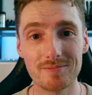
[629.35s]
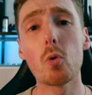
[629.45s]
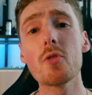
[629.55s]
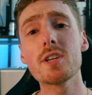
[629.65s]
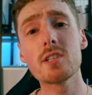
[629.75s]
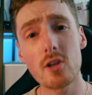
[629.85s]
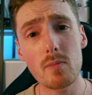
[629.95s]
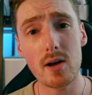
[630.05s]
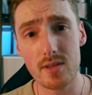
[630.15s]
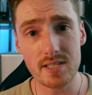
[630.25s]
One thing to know
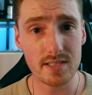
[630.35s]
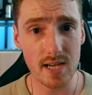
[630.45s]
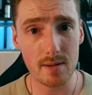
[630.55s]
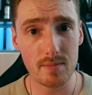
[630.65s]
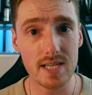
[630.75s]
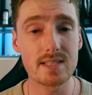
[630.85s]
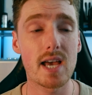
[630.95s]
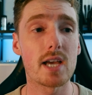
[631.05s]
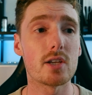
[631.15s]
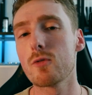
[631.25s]
about this exam is
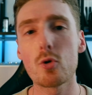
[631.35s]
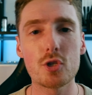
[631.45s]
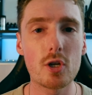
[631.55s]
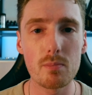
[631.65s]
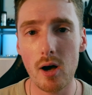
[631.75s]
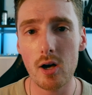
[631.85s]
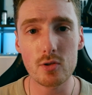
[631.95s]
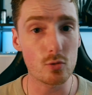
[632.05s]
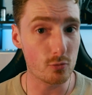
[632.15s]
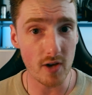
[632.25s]
that, of course, you can
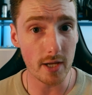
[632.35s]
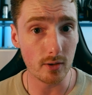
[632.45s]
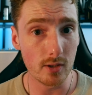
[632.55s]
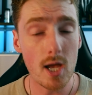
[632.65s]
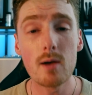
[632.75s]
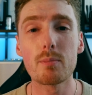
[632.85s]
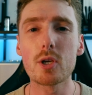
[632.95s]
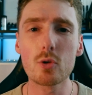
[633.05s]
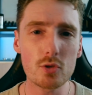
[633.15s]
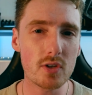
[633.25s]
pass or fail, but
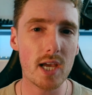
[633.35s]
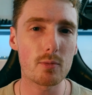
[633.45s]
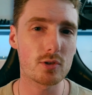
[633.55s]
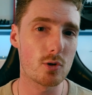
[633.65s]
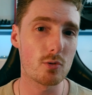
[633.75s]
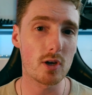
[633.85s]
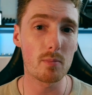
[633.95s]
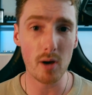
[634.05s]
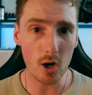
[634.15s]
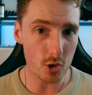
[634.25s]
you can also get what's called
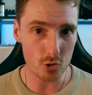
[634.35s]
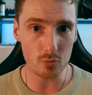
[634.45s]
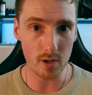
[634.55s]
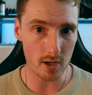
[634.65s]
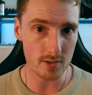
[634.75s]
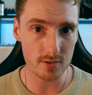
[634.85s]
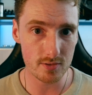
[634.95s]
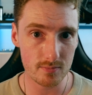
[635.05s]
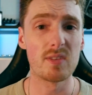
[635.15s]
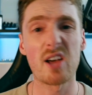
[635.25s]
a partial
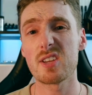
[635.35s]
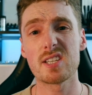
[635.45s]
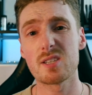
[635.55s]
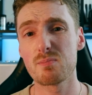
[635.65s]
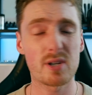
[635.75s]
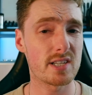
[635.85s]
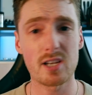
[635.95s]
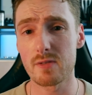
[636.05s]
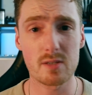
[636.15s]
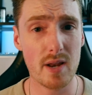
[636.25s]
pass. Now, this is pretty
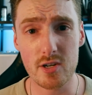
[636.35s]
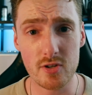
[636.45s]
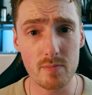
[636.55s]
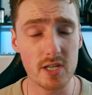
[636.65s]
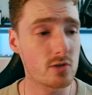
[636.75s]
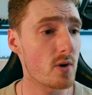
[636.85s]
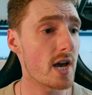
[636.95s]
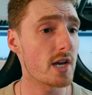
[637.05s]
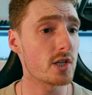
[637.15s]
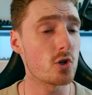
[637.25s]
self-explanatory, but it's
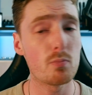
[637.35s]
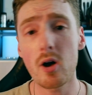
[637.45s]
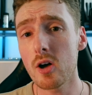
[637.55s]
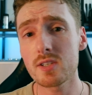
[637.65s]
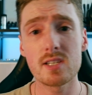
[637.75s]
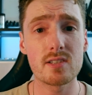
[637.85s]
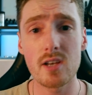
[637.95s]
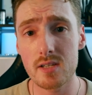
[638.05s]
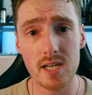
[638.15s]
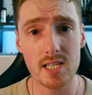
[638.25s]
where you pass in
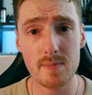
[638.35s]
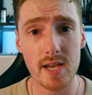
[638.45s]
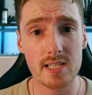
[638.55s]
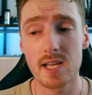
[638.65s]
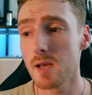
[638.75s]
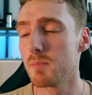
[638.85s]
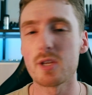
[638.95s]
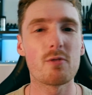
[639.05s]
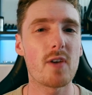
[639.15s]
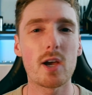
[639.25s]
certain aspects,
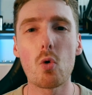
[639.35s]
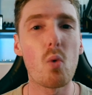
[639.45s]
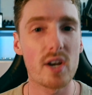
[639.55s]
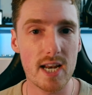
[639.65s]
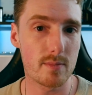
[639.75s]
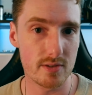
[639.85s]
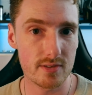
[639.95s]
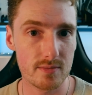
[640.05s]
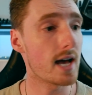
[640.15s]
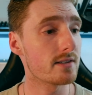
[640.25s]
but you fail one
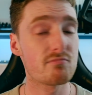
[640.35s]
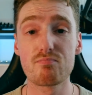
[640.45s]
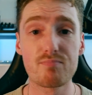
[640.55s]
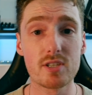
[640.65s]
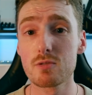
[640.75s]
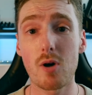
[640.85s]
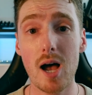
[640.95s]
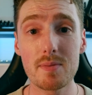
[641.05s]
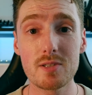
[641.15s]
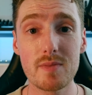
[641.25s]
element. And this is what
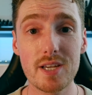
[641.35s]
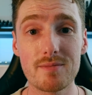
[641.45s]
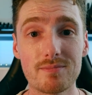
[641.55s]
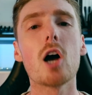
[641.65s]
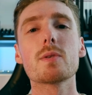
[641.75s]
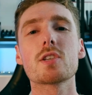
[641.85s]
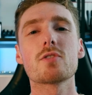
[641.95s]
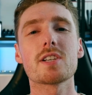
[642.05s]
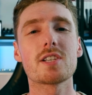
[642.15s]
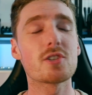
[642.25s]
happened to me. I was
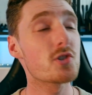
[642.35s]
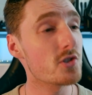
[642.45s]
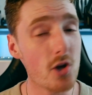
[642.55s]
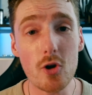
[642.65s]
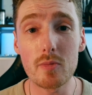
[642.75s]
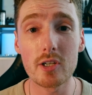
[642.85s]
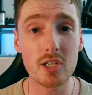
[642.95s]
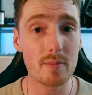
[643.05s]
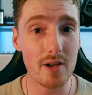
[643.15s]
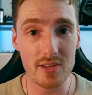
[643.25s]
stressing so much
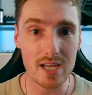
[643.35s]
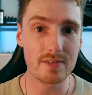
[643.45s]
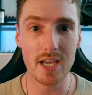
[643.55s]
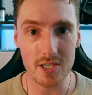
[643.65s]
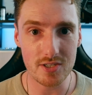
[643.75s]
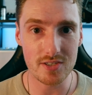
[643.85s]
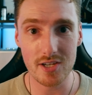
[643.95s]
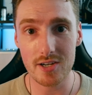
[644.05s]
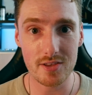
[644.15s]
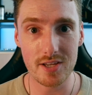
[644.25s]
about the navigation
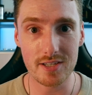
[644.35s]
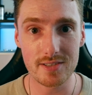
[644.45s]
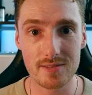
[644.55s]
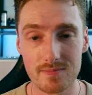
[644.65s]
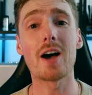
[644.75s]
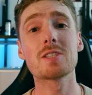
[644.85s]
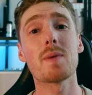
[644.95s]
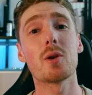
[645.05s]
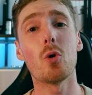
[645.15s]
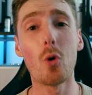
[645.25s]
side of things that I
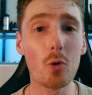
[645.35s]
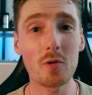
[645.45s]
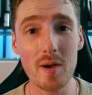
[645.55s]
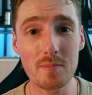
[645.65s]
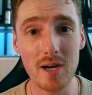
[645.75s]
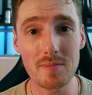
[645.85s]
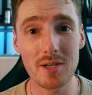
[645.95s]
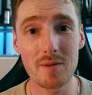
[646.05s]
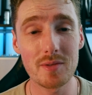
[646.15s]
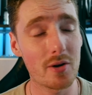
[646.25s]
spent all of my prep
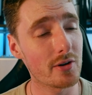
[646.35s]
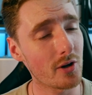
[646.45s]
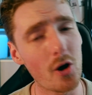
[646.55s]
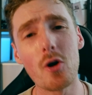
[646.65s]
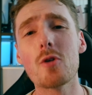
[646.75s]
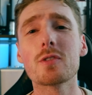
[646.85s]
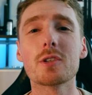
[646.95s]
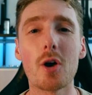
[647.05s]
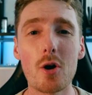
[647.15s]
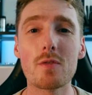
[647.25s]
time going over
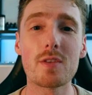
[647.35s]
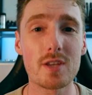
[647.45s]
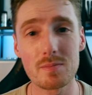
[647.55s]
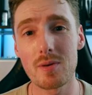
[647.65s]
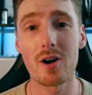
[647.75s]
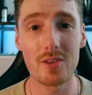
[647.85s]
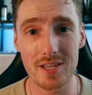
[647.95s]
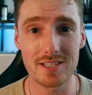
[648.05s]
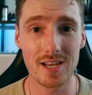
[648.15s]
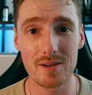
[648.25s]
and over this part of the
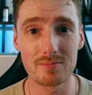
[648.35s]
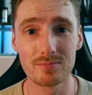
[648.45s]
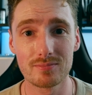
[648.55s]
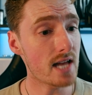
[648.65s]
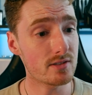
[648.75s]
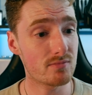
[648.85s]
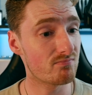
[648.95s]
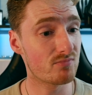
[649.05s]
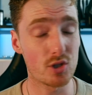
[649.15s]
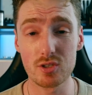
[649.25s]
exam and
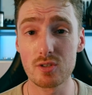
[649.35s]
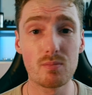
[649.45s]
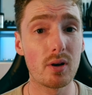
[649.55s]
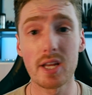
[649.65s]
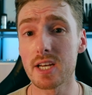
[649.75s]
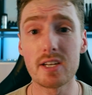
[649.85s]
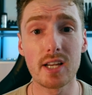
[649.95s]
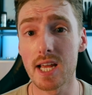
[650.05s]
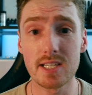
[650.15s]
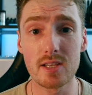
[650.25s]
just completely
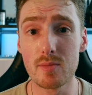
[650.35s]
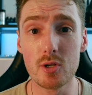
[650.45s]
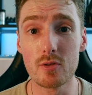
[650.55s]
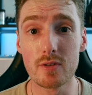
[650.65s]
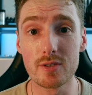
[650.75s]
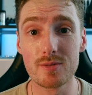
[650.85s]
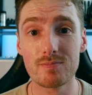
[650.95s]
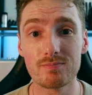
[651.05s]
neglected the maneuvers.